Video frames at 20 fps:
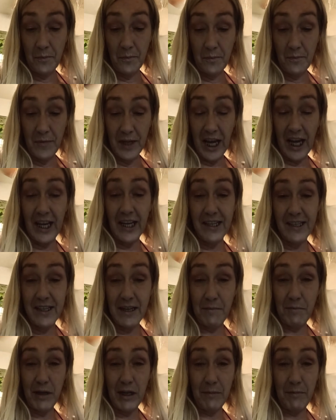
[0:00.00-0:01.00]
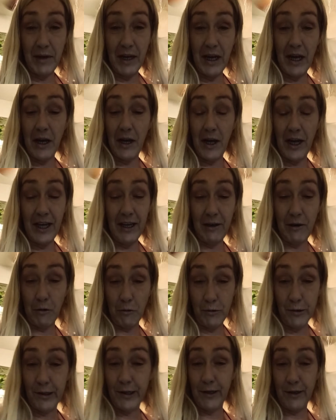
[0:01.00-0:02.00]
It can simply be he
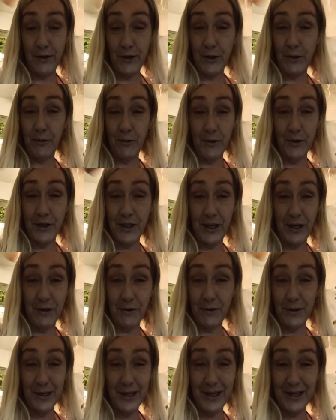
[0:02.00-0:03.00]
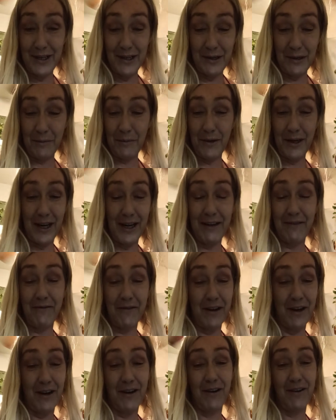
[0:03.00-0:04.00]
ghosted you or she ghosted you kind of
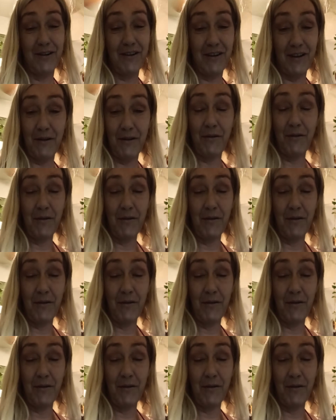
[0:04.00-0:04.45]
card too.